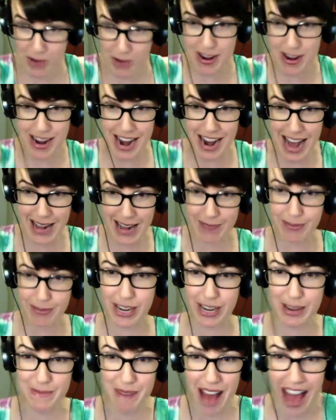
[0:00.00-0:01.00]
named
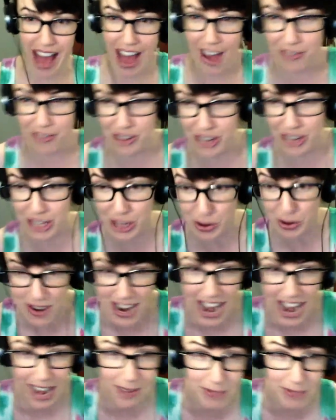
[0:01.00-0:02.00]

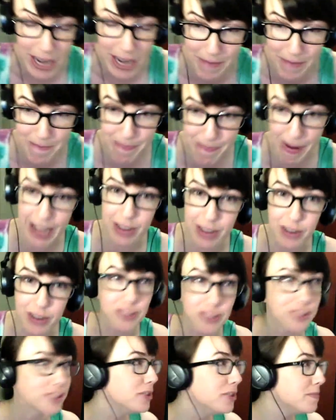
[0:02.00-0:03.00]
him Michael
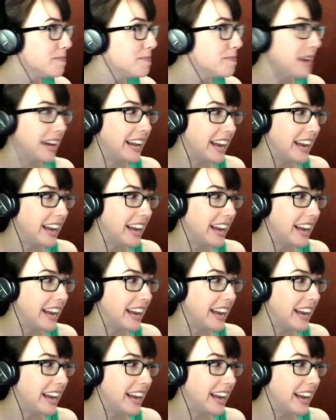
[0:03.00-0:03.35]
Scoopin.